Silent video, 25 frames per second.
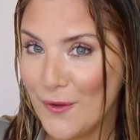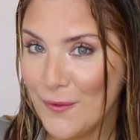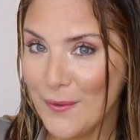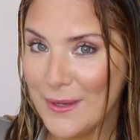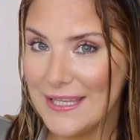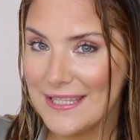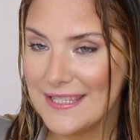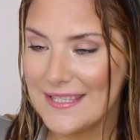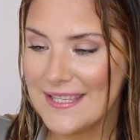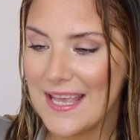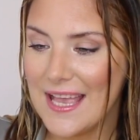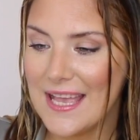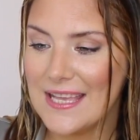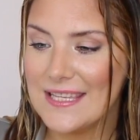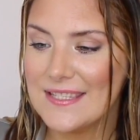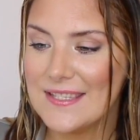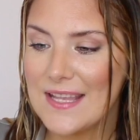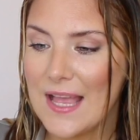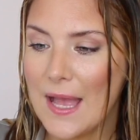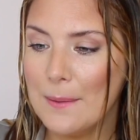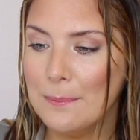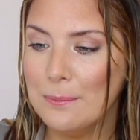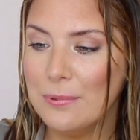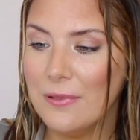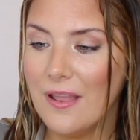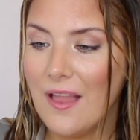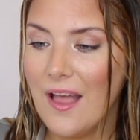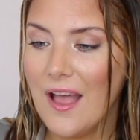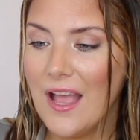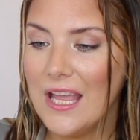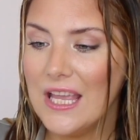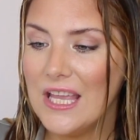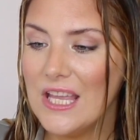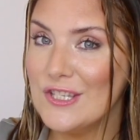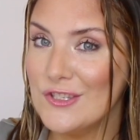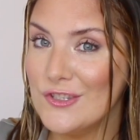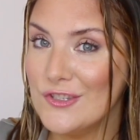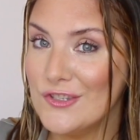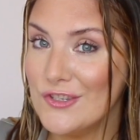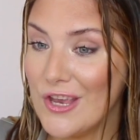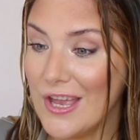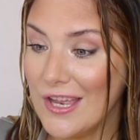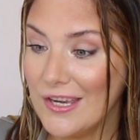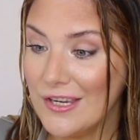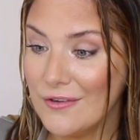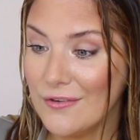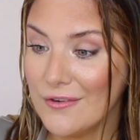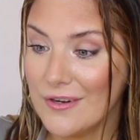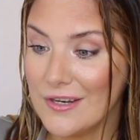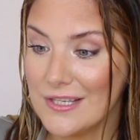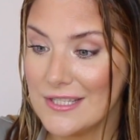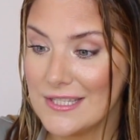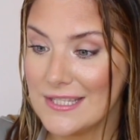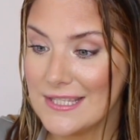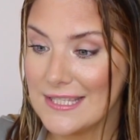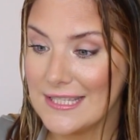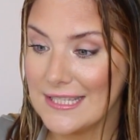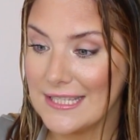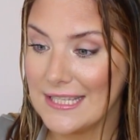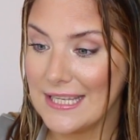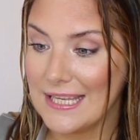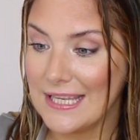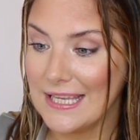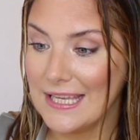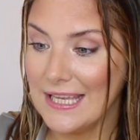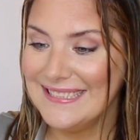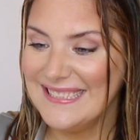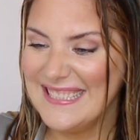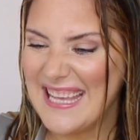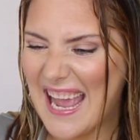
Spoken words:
Here it says, apply generously.